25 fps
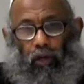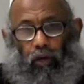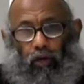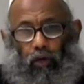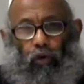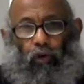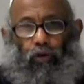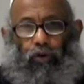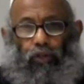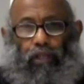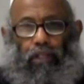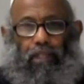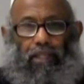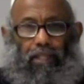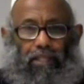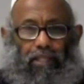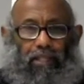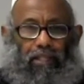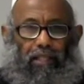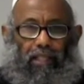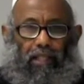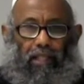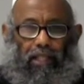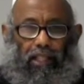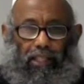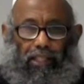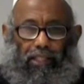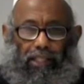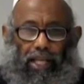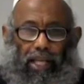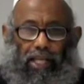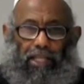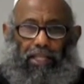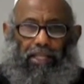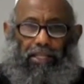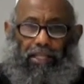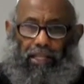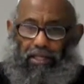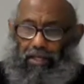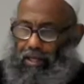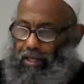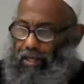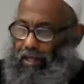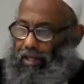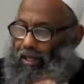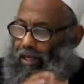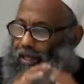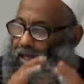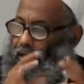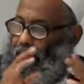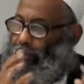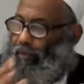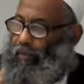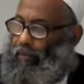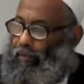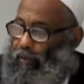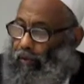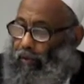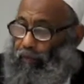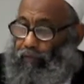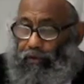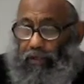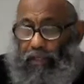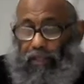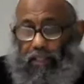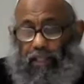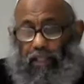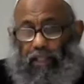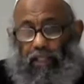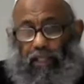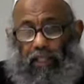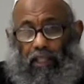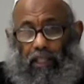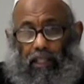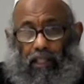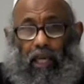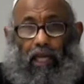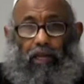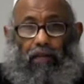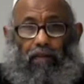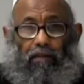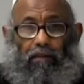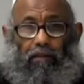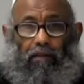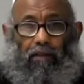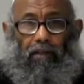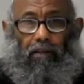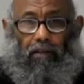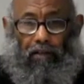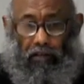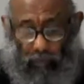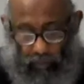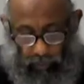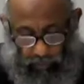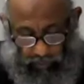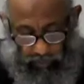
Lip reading: losses, debts, profits, anything will